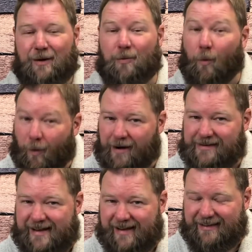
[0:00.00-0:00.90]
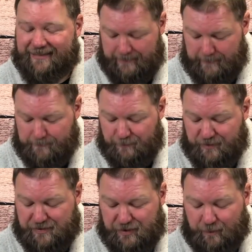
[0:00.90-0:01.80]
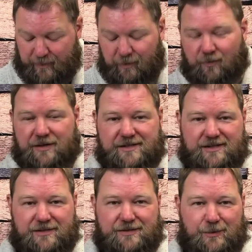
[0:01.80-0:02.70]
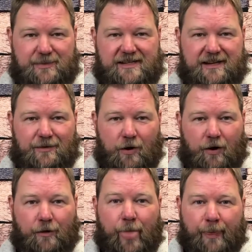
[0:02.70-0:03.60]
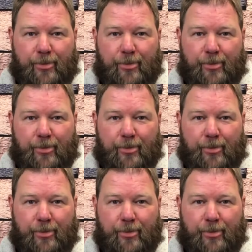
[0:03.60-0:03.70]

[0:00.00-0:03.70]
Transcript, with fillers: But one day, the serpent was serpenting along,